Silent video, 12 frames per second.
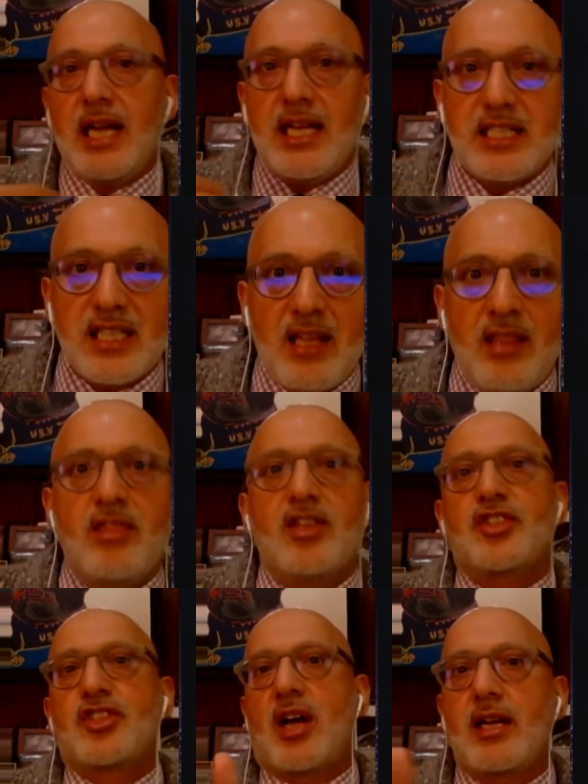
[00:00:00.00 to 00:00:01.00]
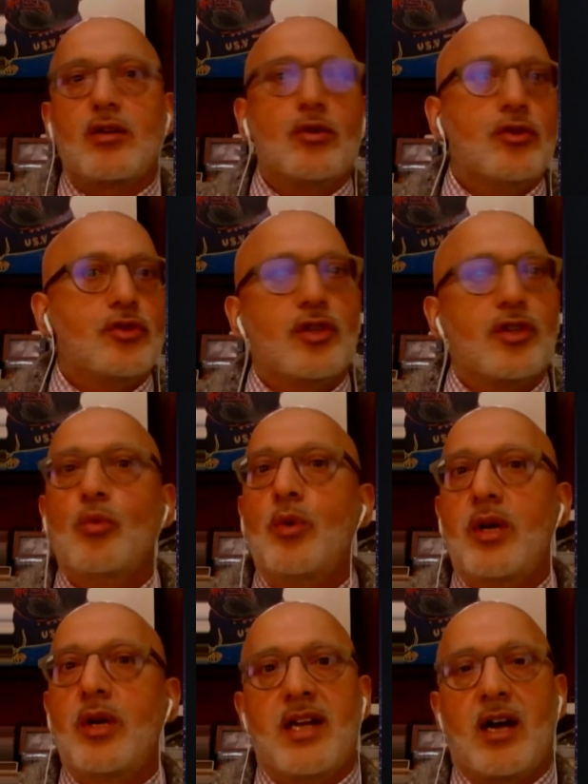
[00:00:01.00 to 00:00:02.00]
is in the cycles that
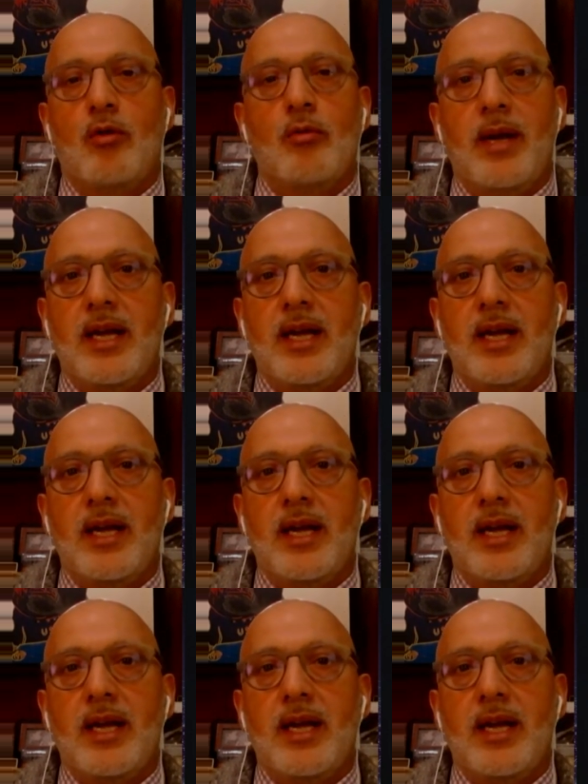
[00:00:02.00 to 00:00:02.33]
we are now